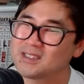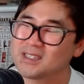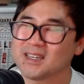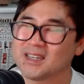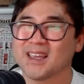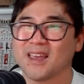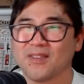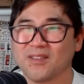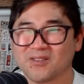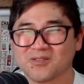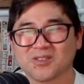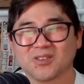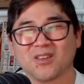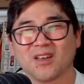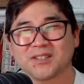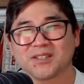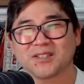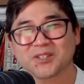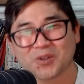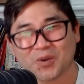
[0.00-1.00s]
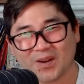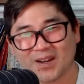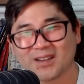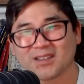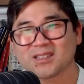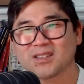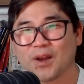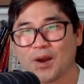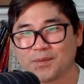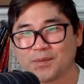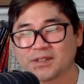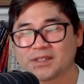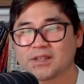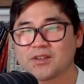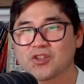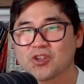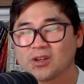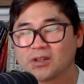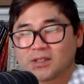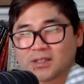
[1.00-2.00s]
And again, there's a lot of squares and
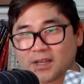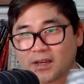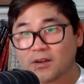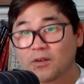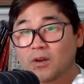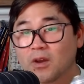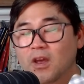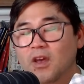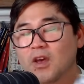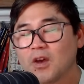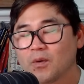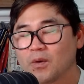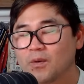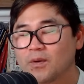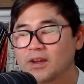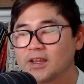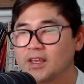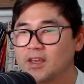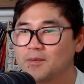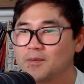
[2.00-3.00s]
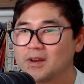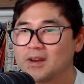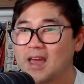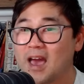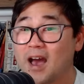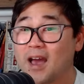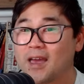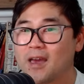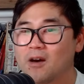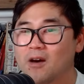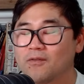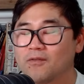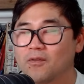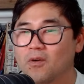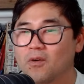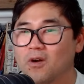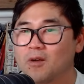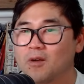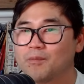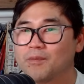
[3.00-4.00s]
oppositions that we want to keep an eye out
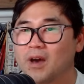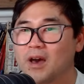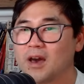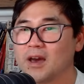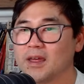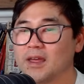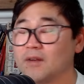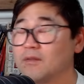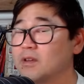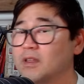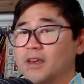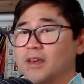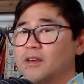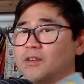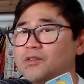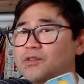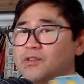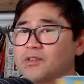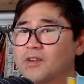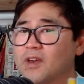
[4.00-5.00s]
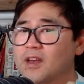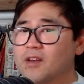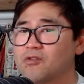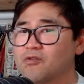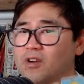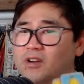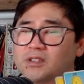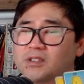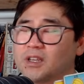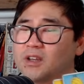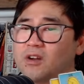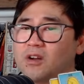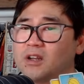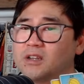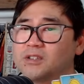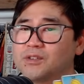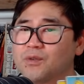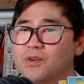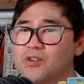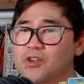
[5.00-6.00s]
for, but it really is just like trusting your
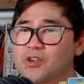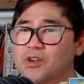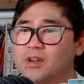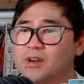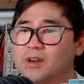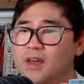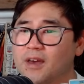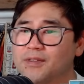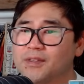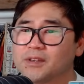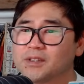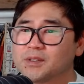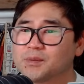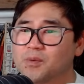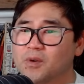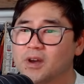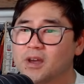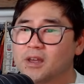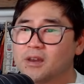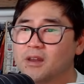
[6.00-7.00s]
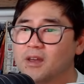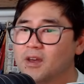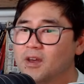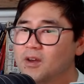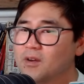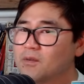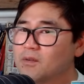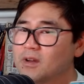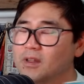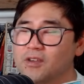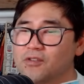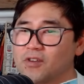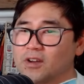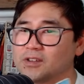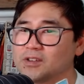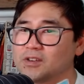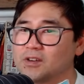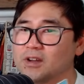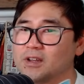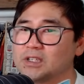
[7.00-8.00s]
intuition at this point. Really
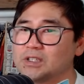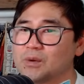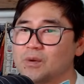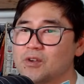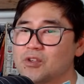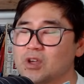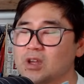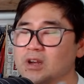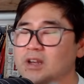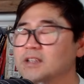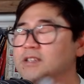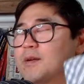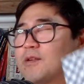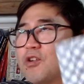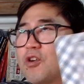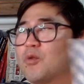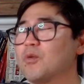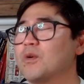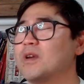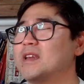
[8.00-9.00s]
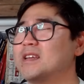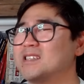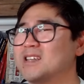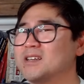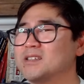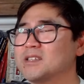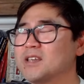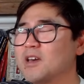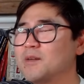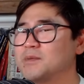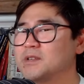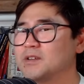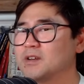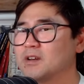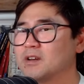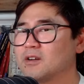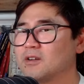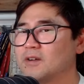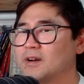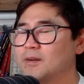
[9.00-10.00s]
trust your intuition, especially when it does come to
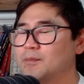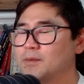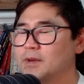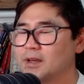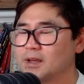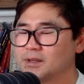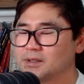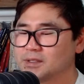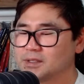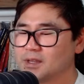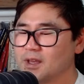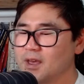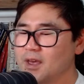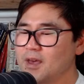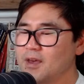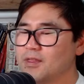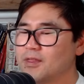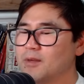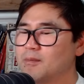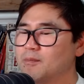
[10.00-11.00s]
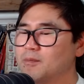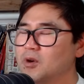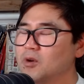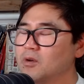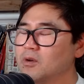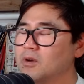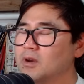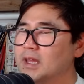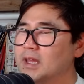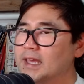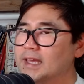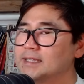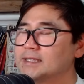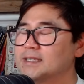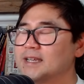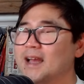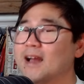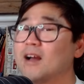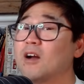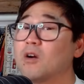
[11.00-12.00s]
career, because the moon in
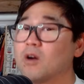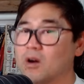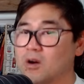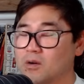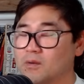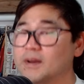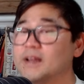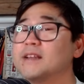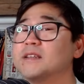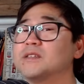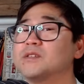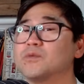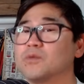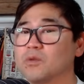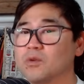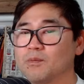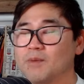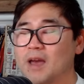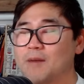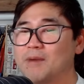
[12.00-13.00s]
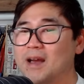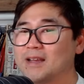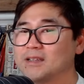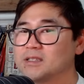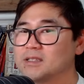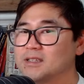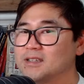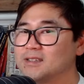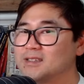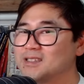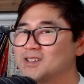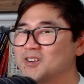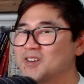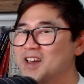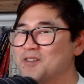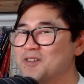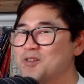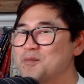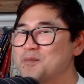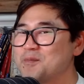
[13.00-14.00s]
tarot is ruled by Pisces.
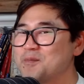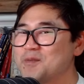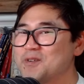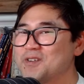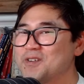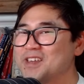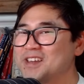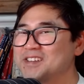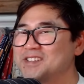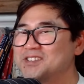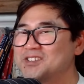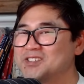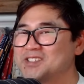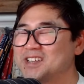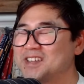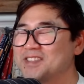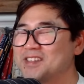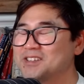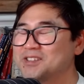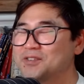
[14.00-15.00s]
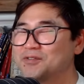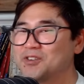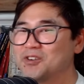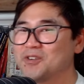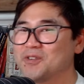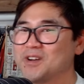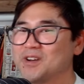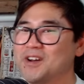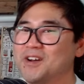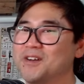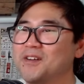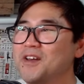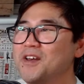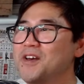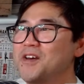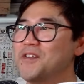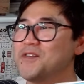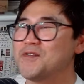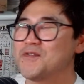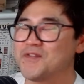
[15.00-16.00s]
Okay. Remember, that is your 10th house of career,
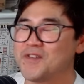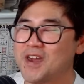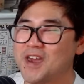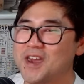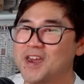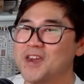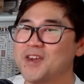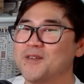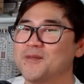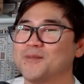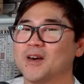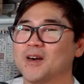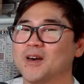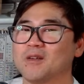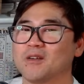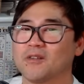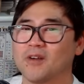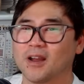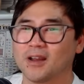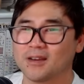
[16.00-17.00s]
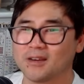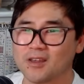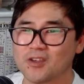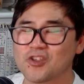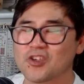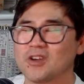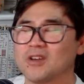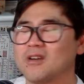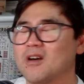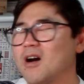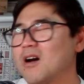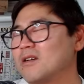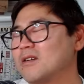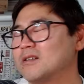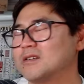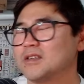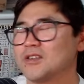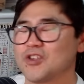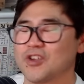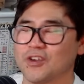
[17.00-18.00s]
fame, public recognition,
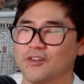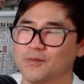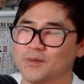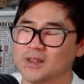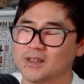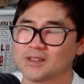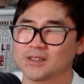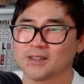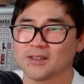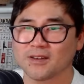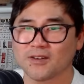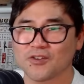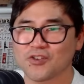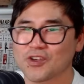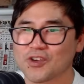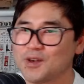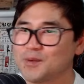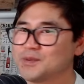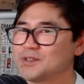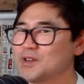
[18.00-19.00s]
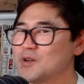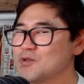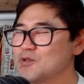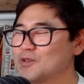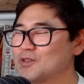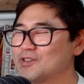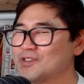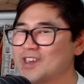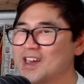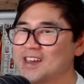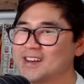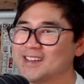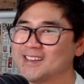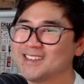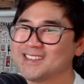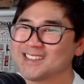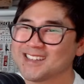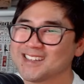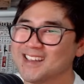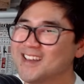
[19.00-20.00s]
honors, achievements, leadership, social
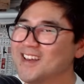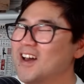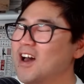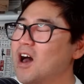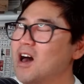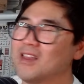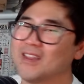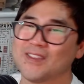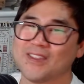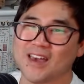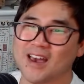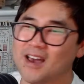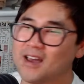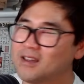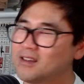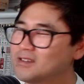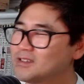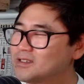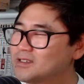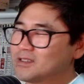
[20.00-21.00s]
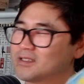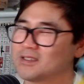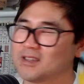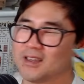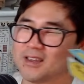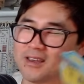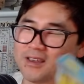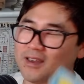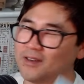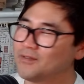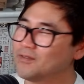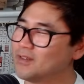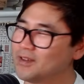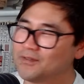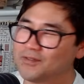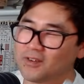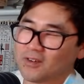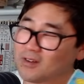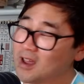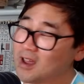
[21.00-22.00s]
status, all of that. Just think,
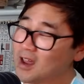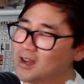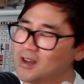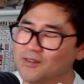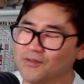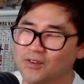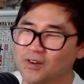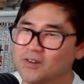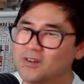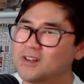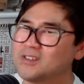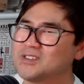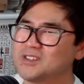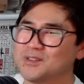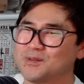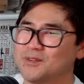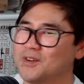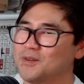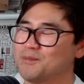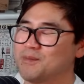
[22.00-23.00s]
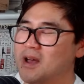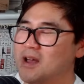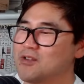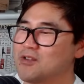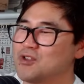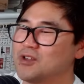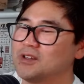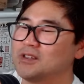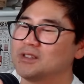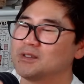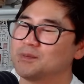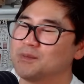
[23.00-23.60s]
if you're not here for career, just your passions.